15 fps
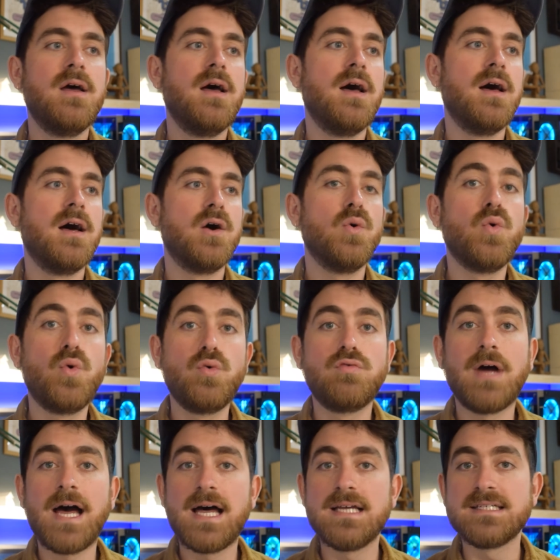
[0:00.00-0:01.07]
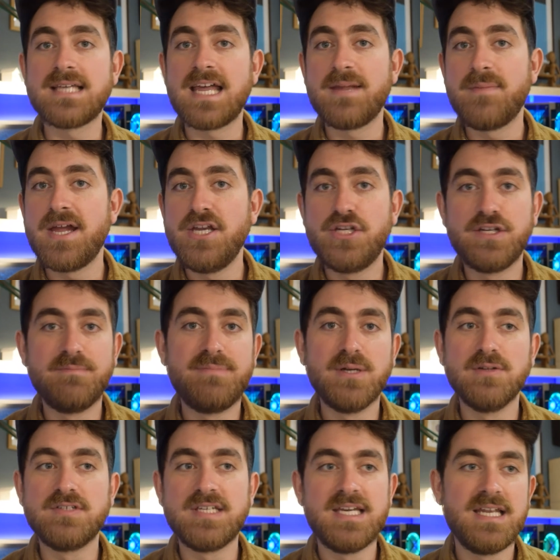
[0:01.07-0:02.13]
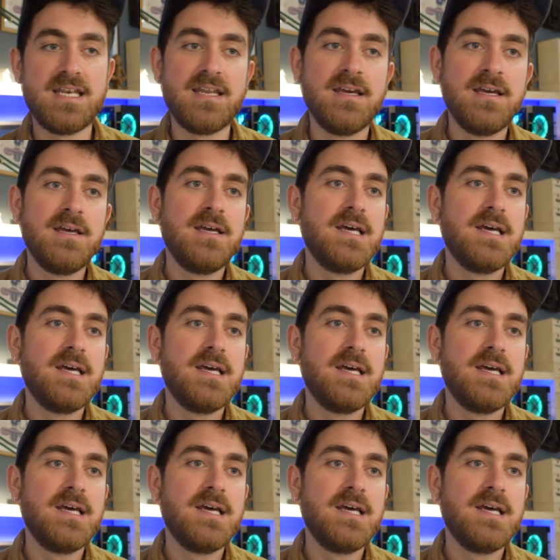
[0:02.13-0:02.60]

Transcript: all has animation built in,